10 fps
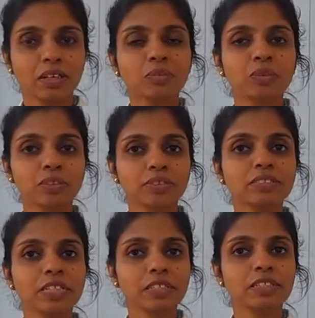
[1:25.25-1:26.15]
and water
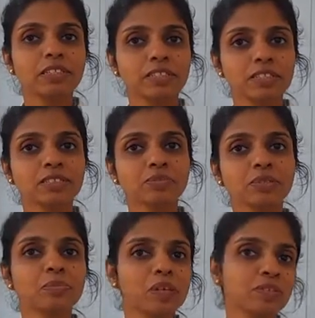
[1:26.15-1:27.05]
and sanitation is
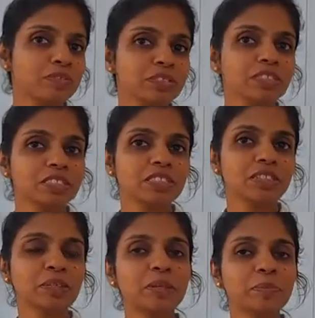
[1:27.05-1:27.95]
one part of this
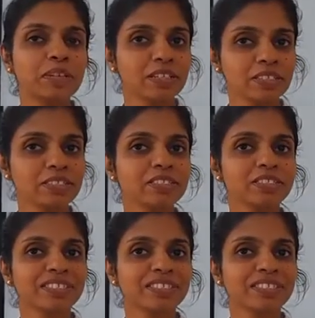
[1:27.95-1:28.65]
entire complex.